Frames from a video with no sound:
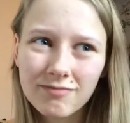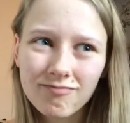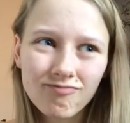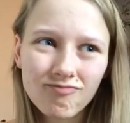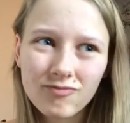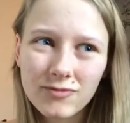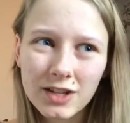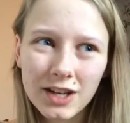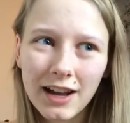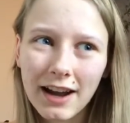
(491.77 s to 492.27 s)

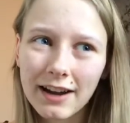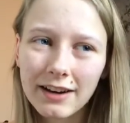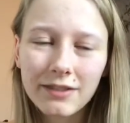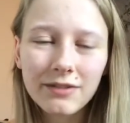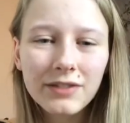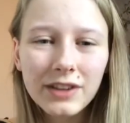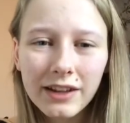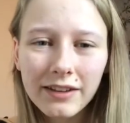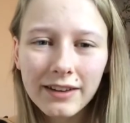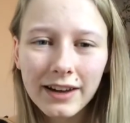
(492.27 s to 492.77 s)
she kind of
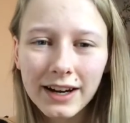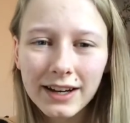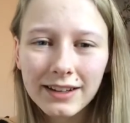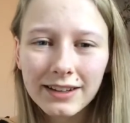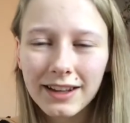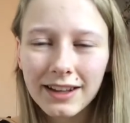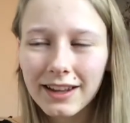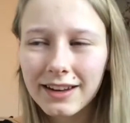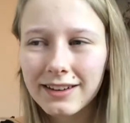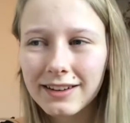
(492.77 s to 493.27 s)
feels like,
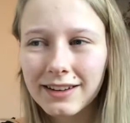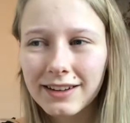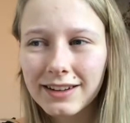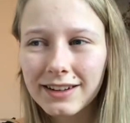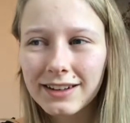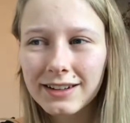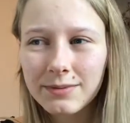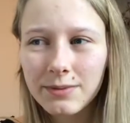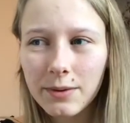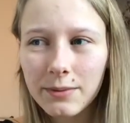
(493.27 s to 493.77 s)
well,
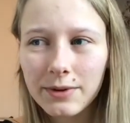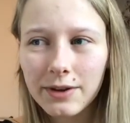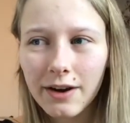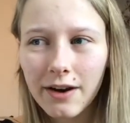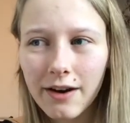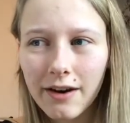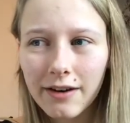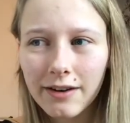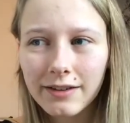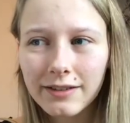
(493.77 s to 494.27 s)
it's probably
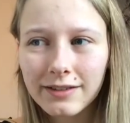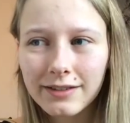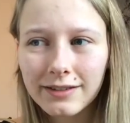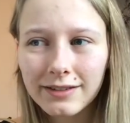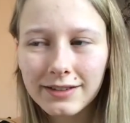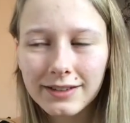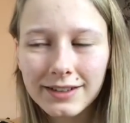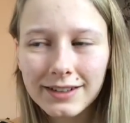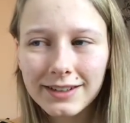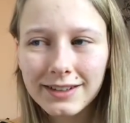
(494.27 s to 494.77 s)
her
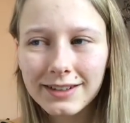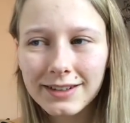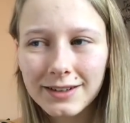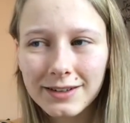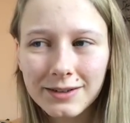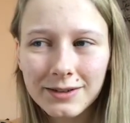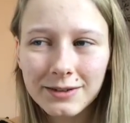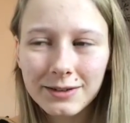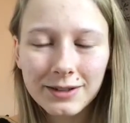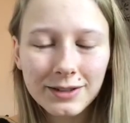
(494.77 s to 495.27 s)

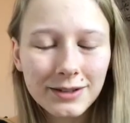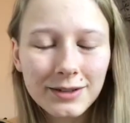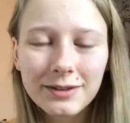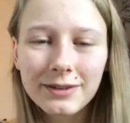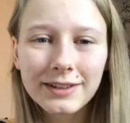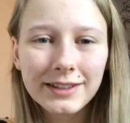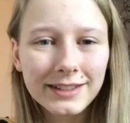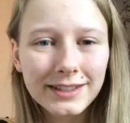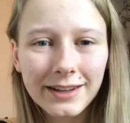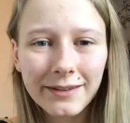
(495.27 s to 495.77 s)
who's doing
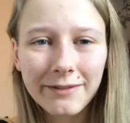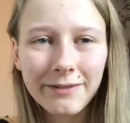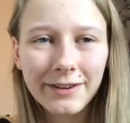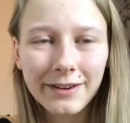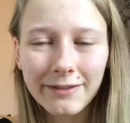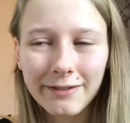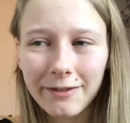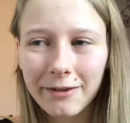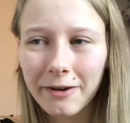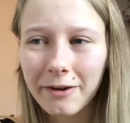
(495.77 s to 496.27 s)
something
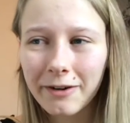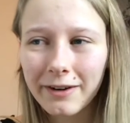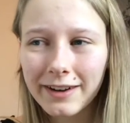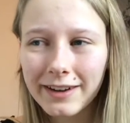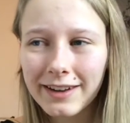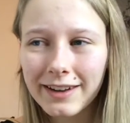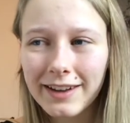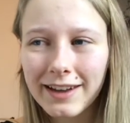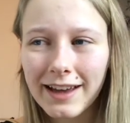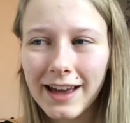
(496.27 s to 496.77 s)
wrong,
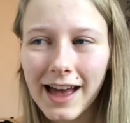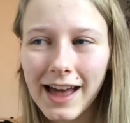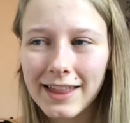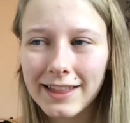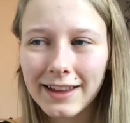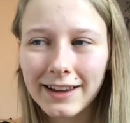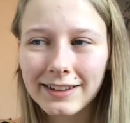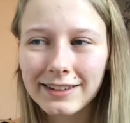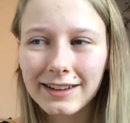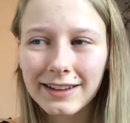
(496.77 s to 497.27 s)
and
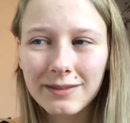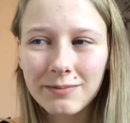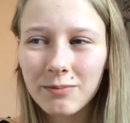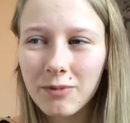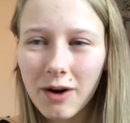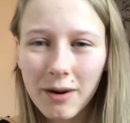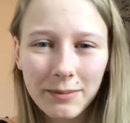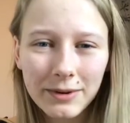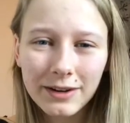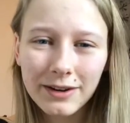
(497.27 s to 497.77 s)
like there's
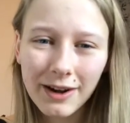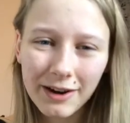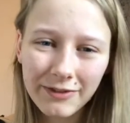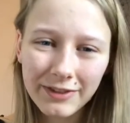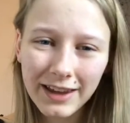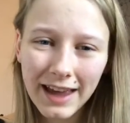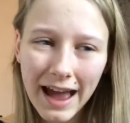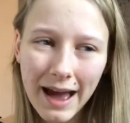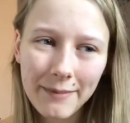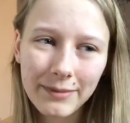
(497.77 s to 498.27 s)
probably nothing
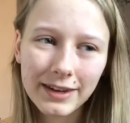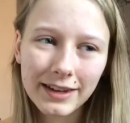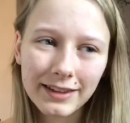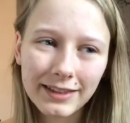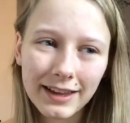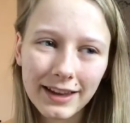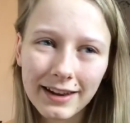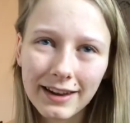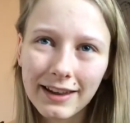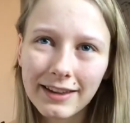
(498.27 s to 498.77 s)
happening
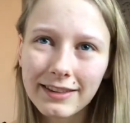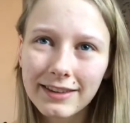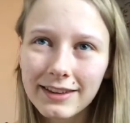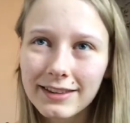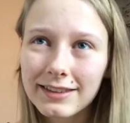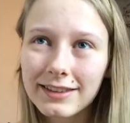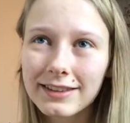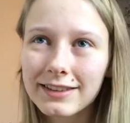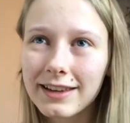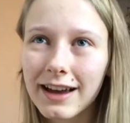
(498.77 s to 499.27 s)
then, and this
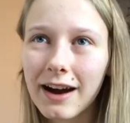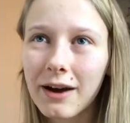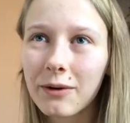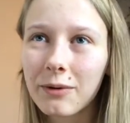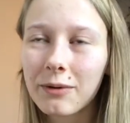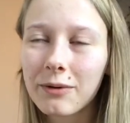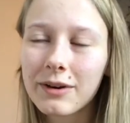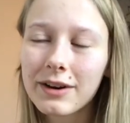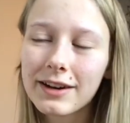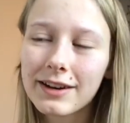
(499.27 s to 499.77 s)
is how
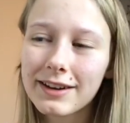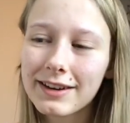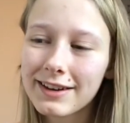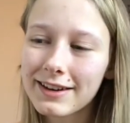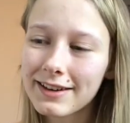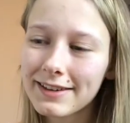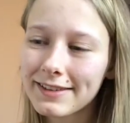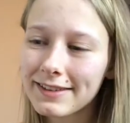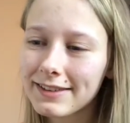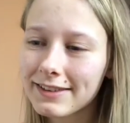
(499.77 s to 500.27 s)

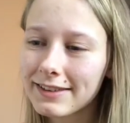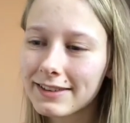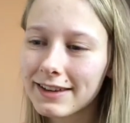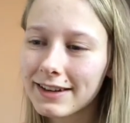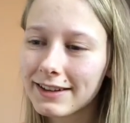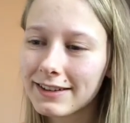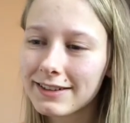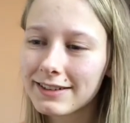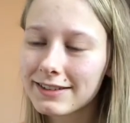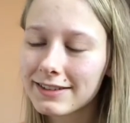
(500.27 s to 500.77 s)
they
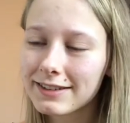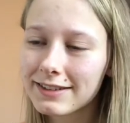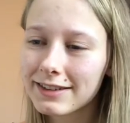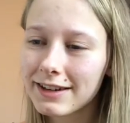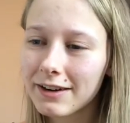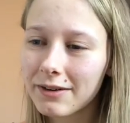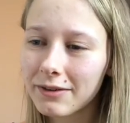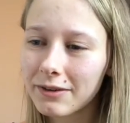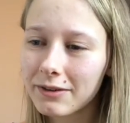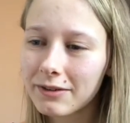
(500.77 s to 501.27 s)
just in
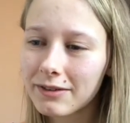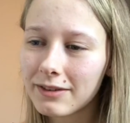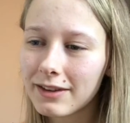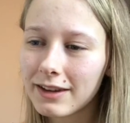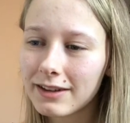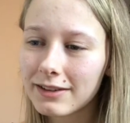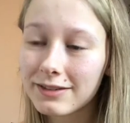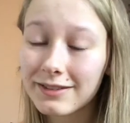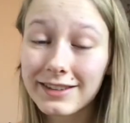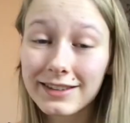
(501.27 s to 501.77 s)
general they
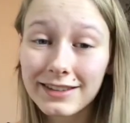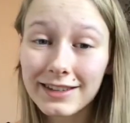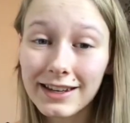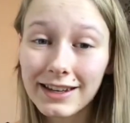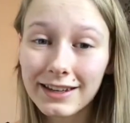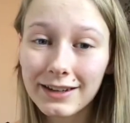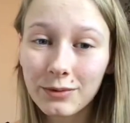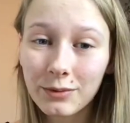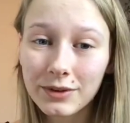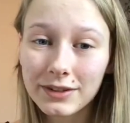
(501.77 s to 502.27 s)
succeed
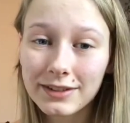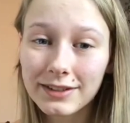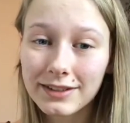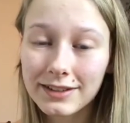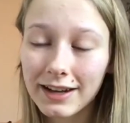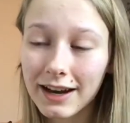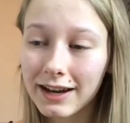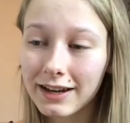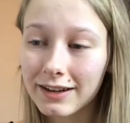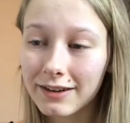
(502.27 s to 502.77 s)
with this
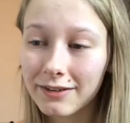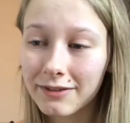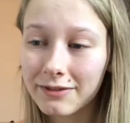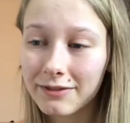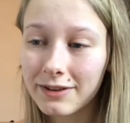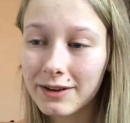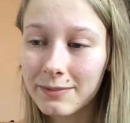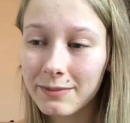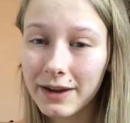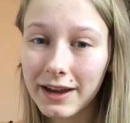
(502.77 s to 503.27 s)
kind of
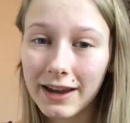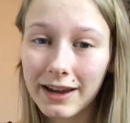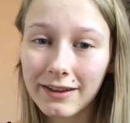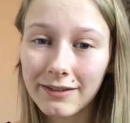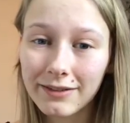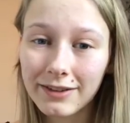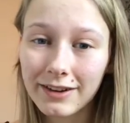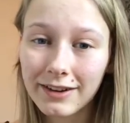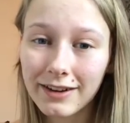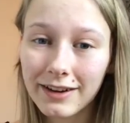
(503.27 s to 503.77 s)

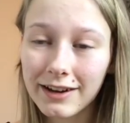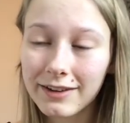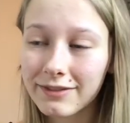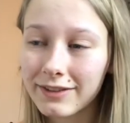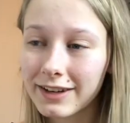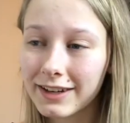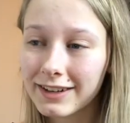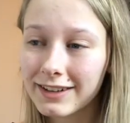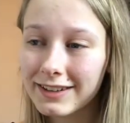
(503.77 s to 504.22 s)
behavior, I think.